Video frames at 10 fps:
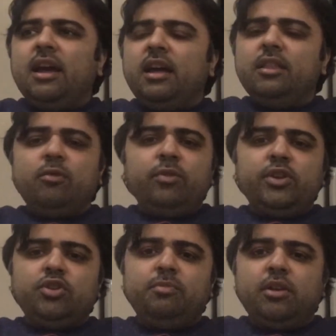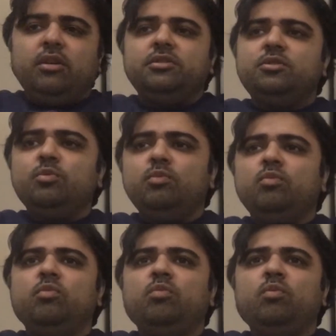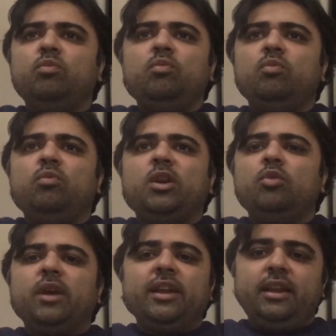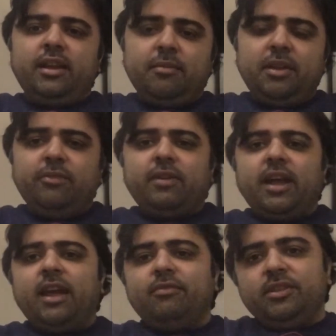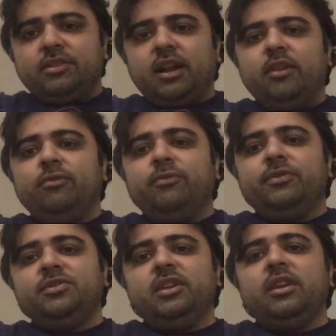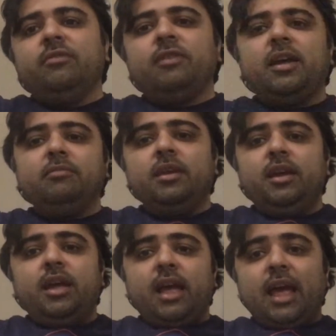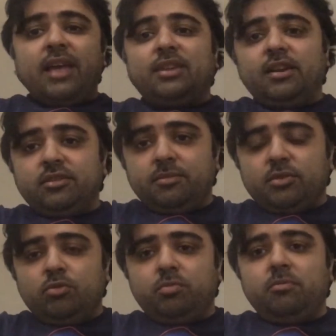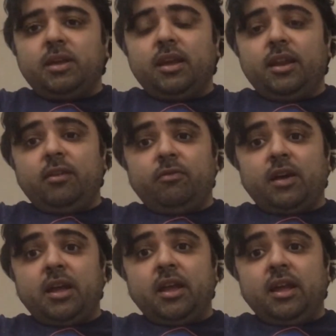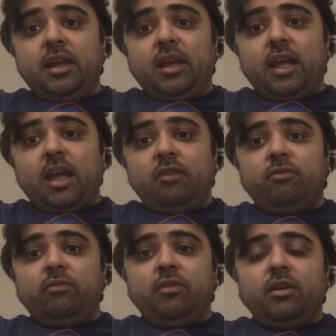other wish, because what do I need? I mean, if I have this kind of physique, if I'm as handsome as Superman, if I have,